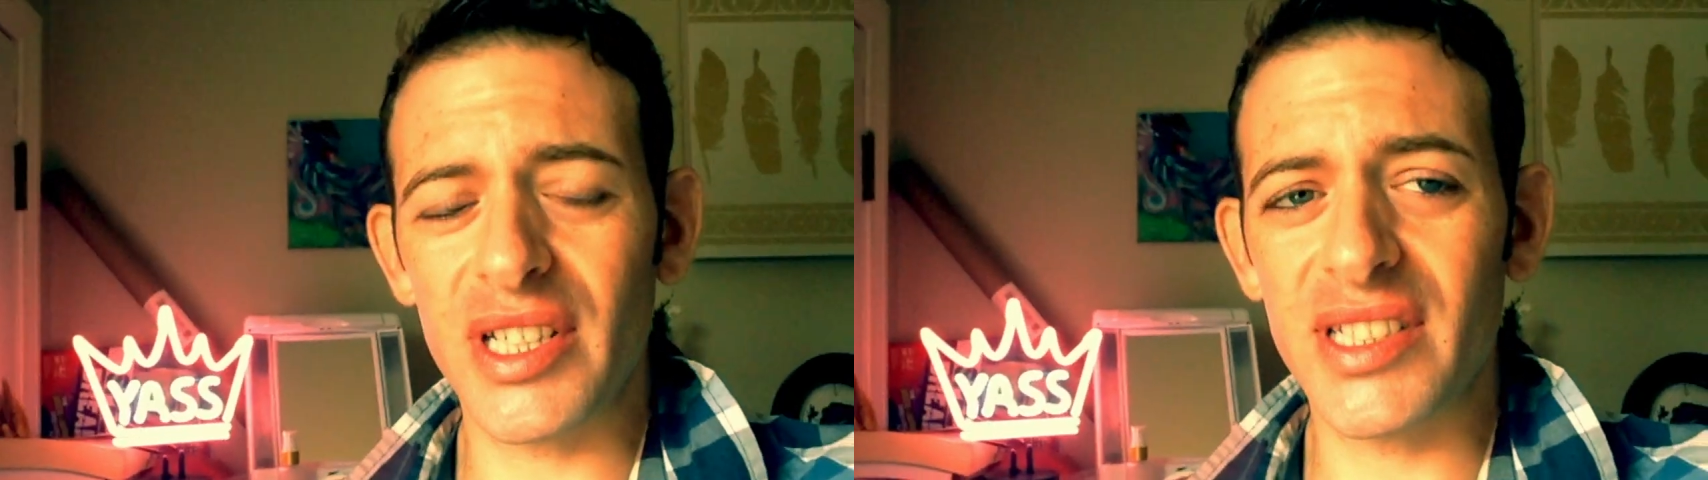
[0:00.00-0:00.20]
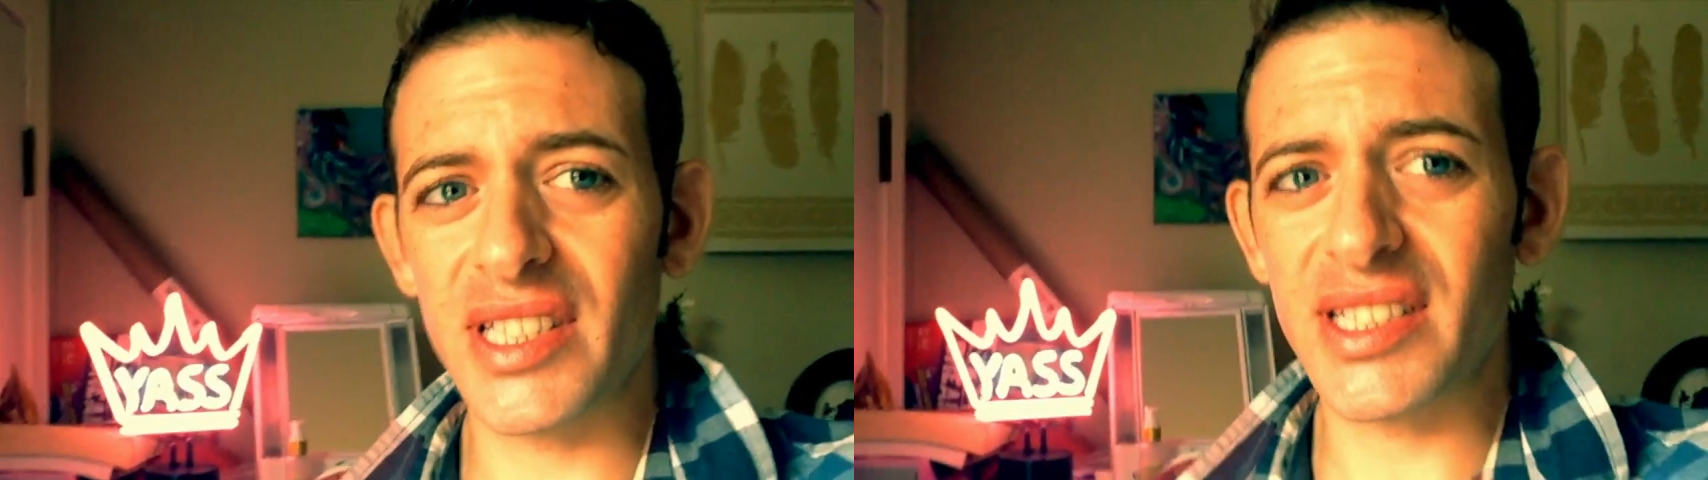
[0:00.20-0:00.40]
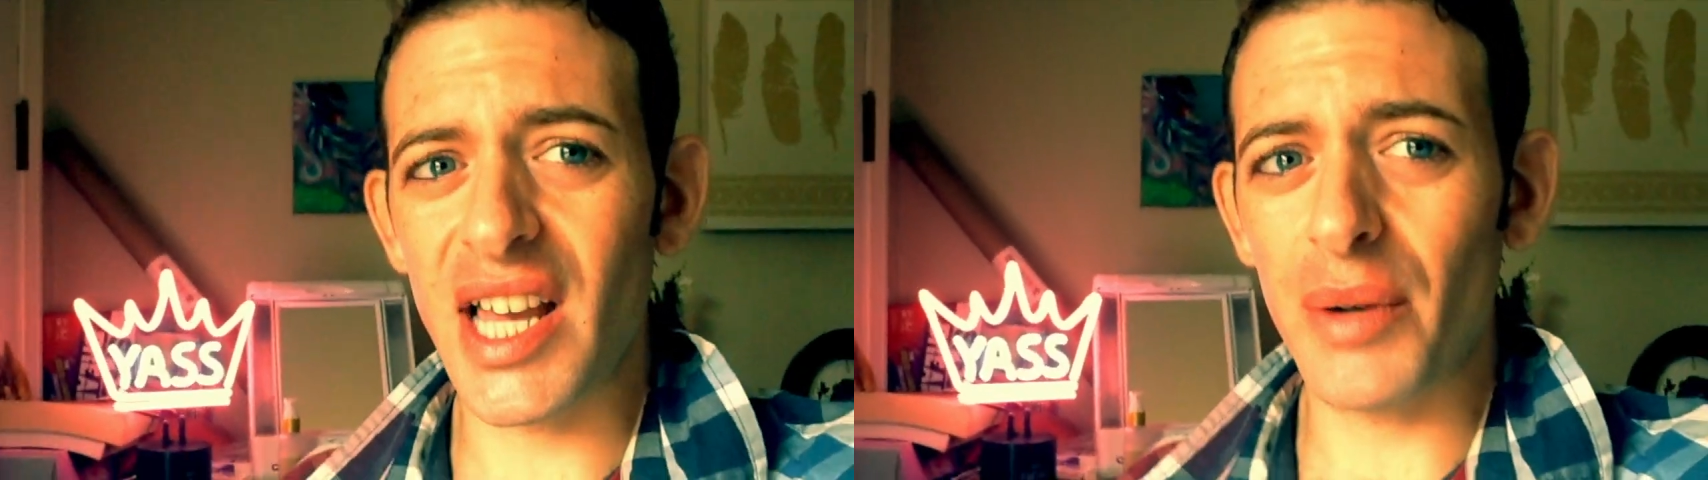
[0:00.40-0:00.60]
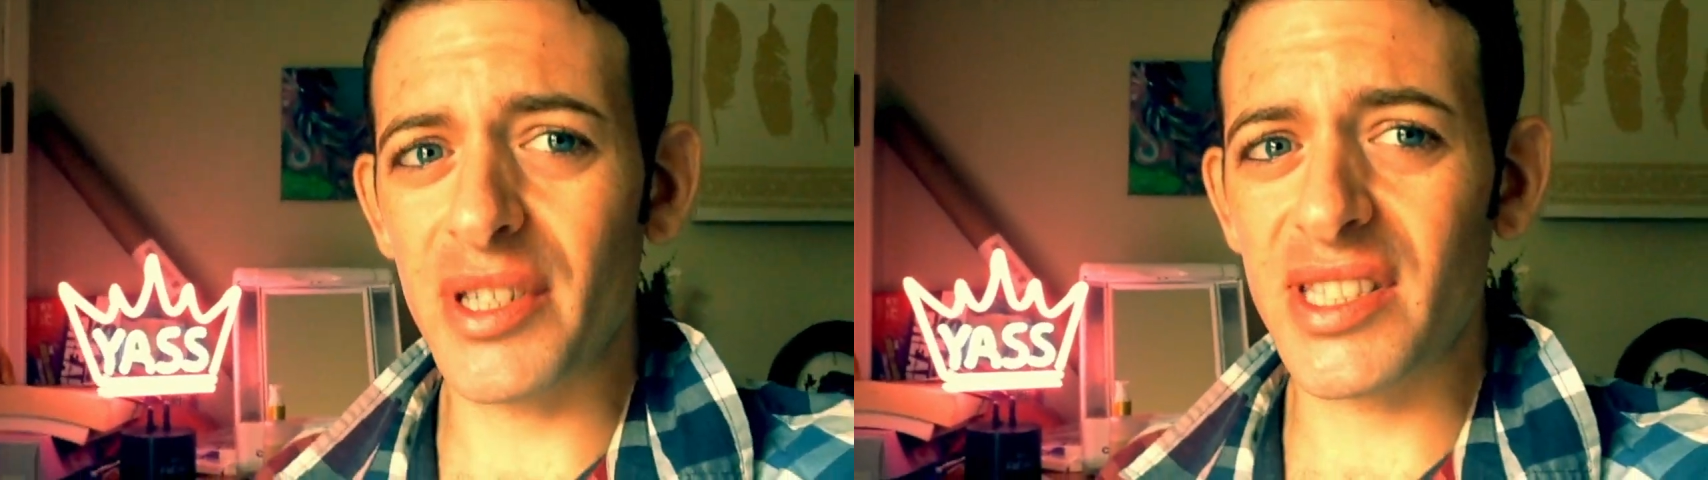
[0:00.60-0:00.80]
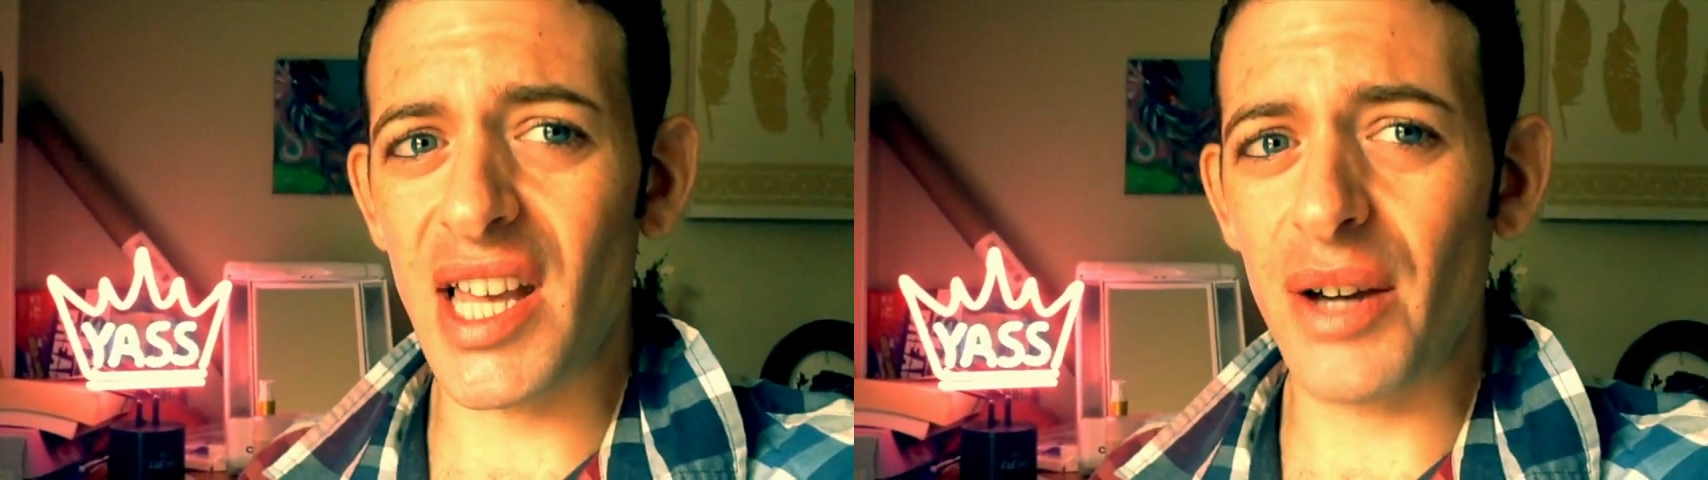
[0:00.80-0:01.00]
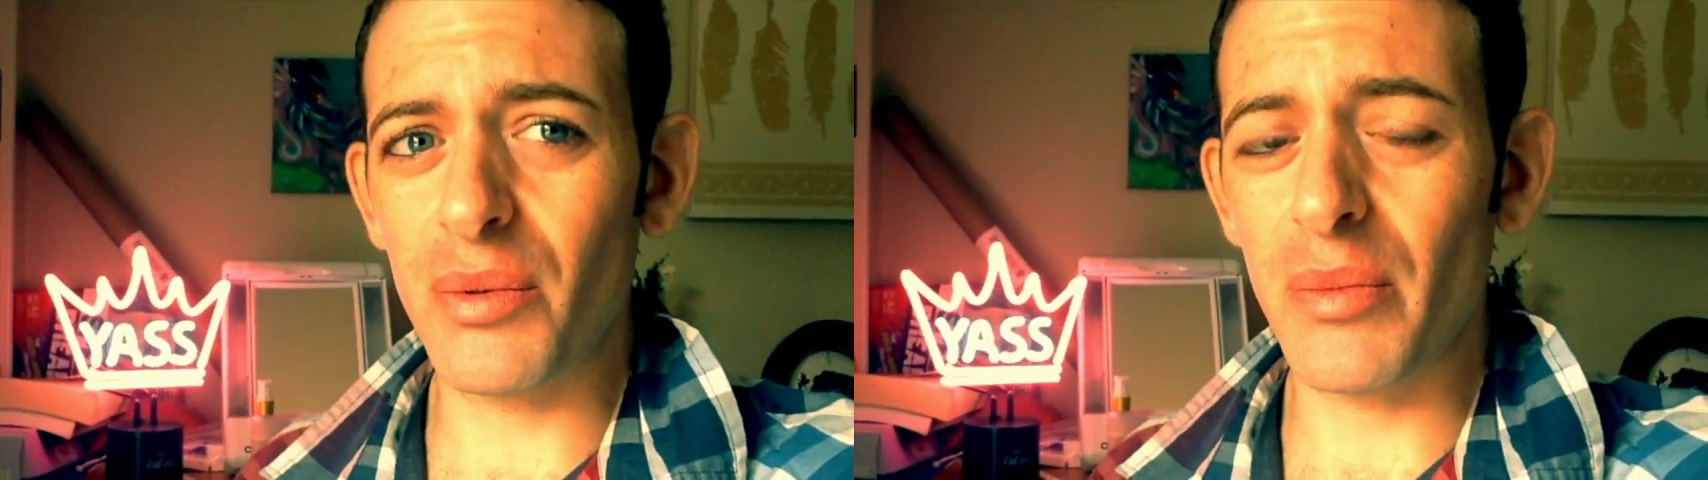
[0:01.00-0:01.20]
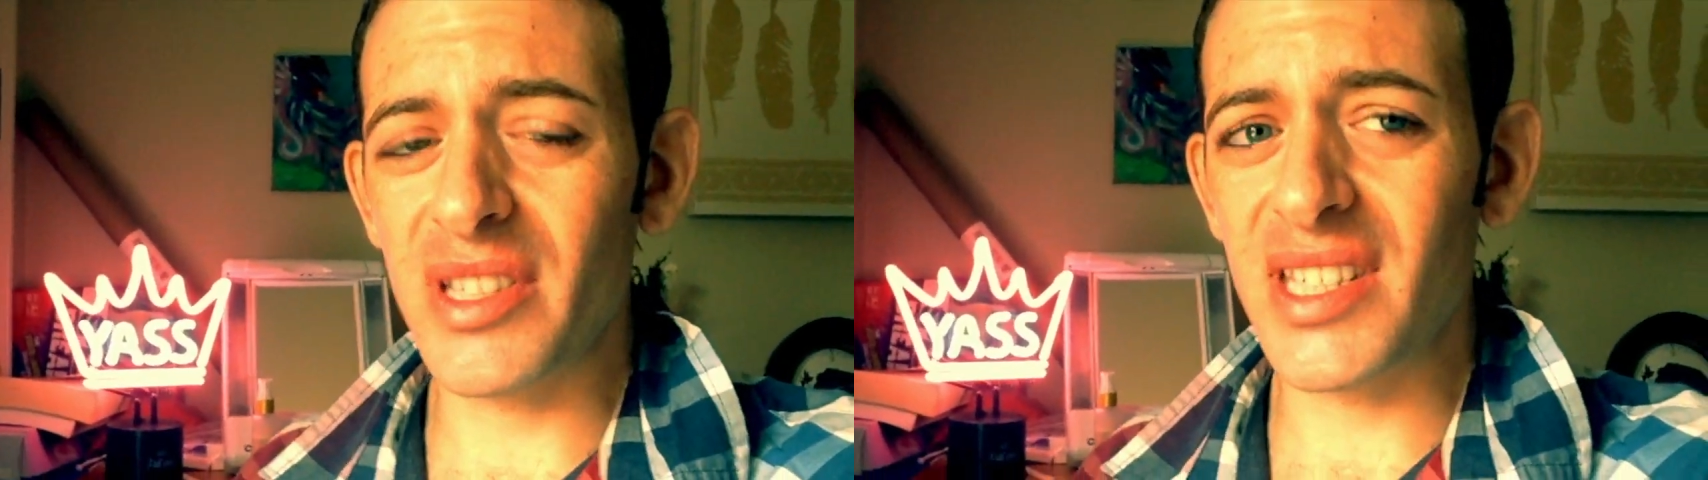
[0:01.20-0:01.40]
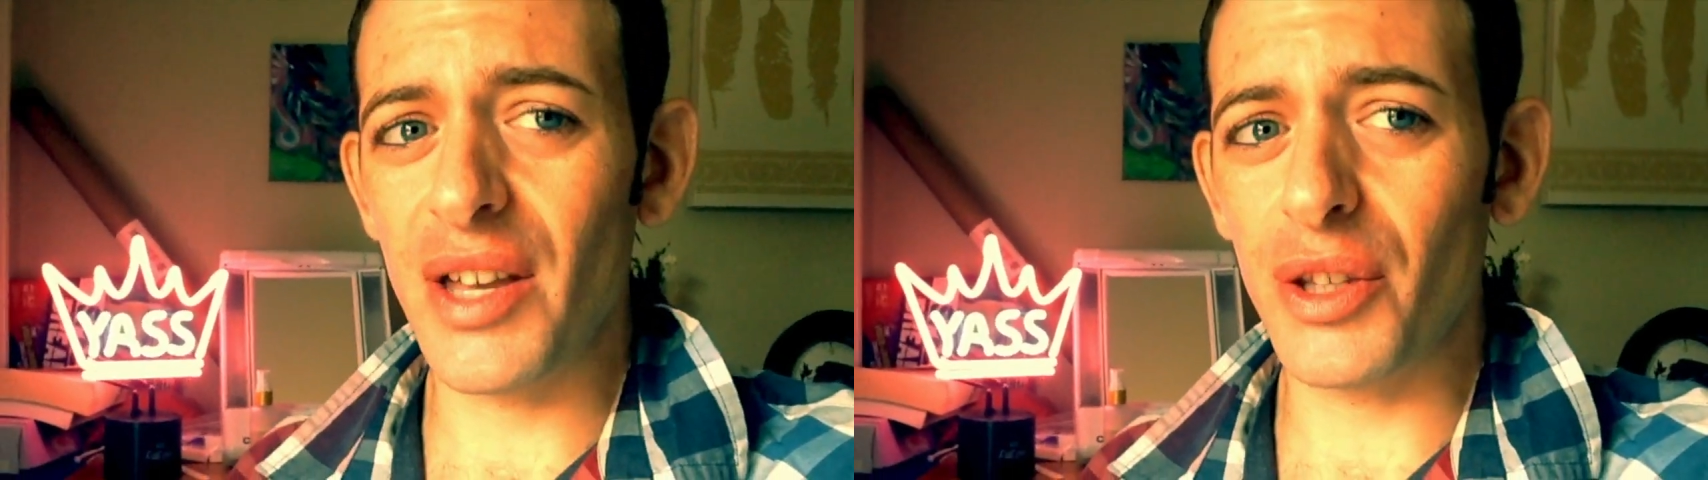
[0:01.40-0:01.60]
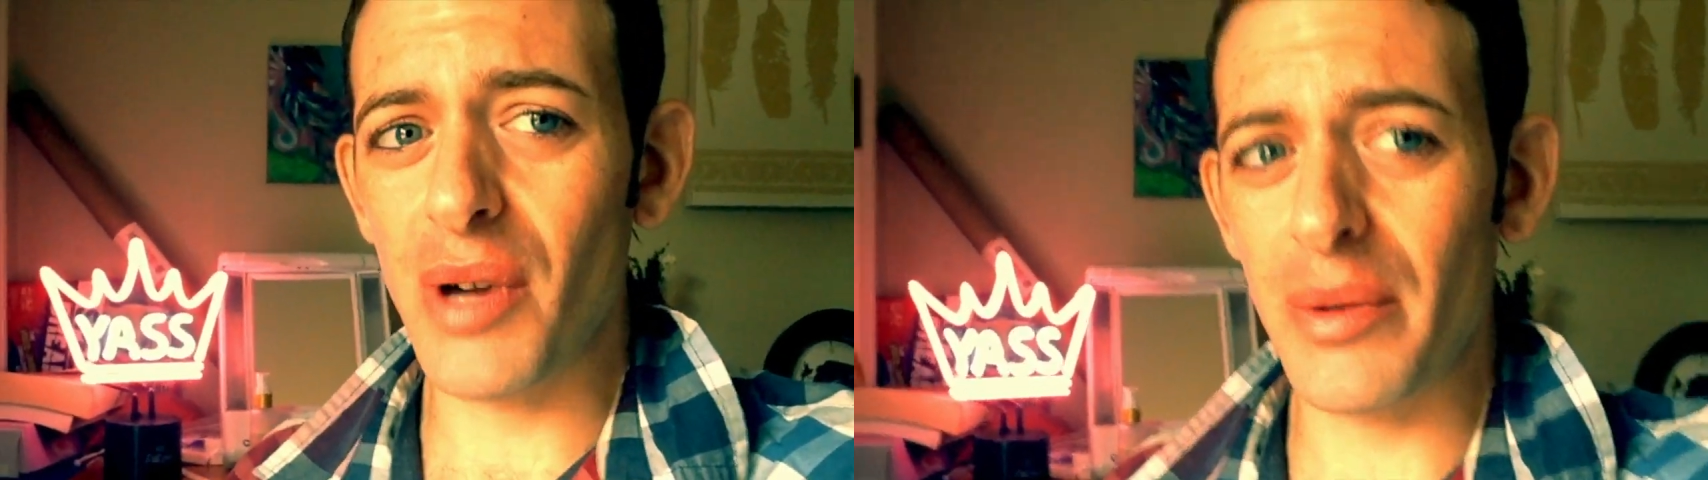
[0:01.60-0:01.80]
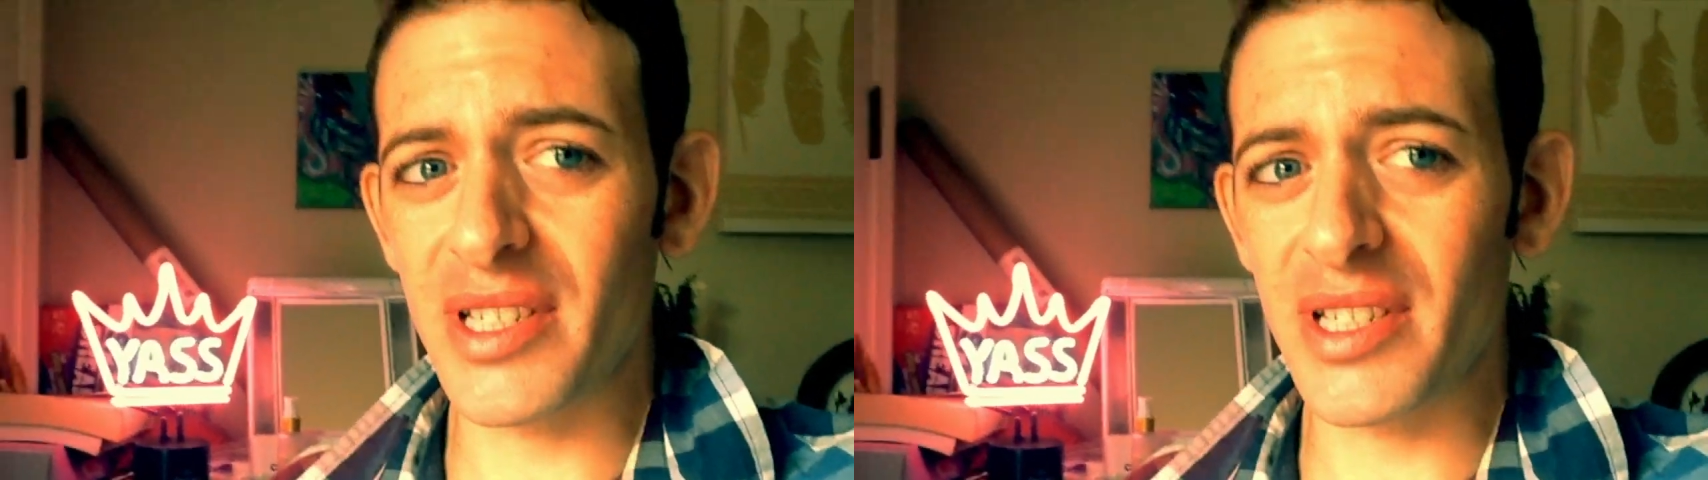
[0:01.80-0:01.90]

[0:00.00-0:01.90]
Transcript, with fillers: Is this how we sound when we sound the way we